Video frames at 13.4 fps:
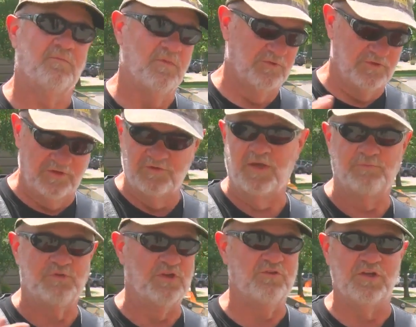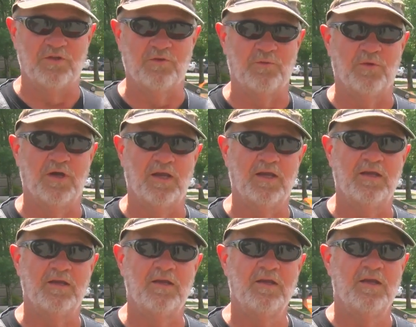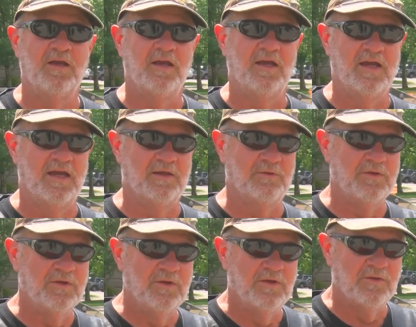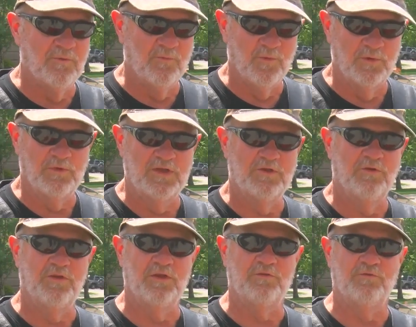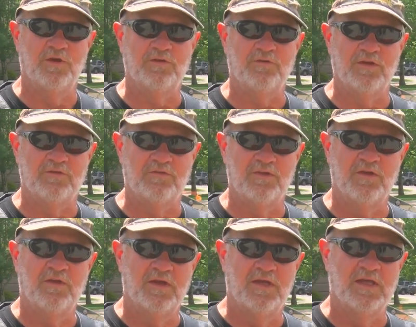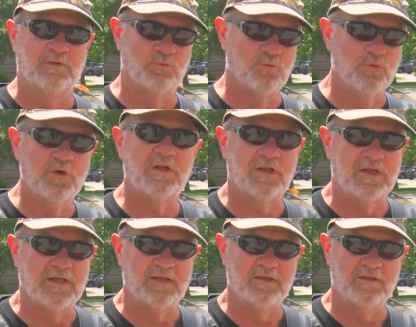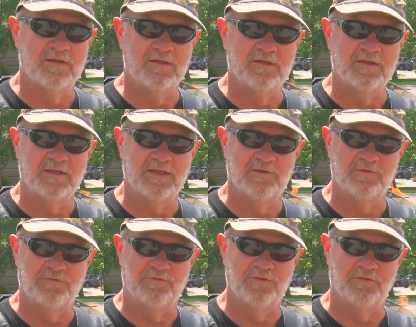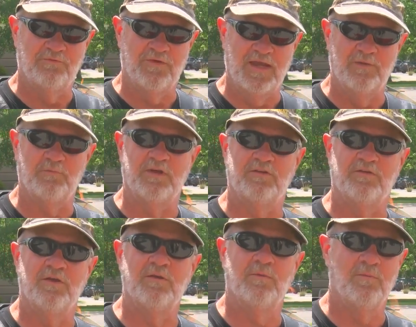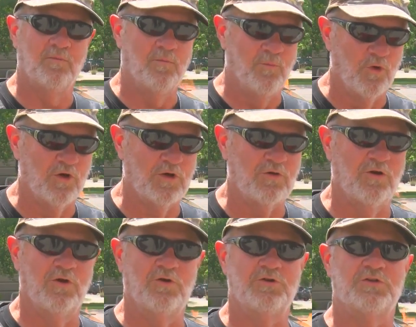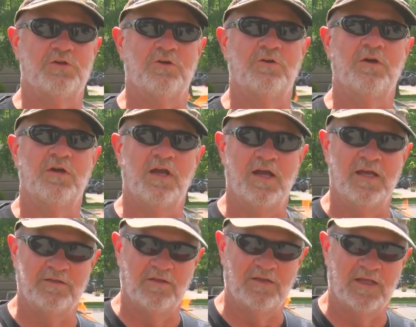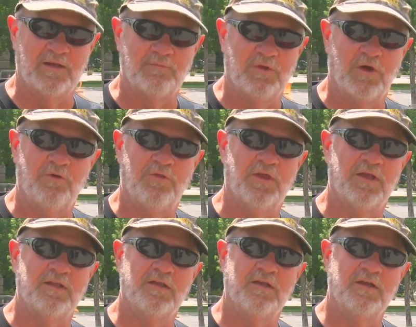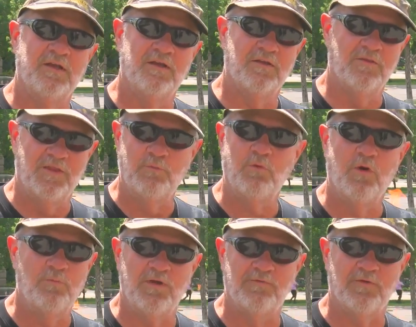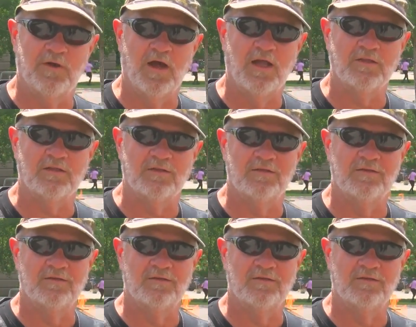There's exceptions either way. And when we do these visits, it really gives the families more closure and to let them know that they won't be forgotten.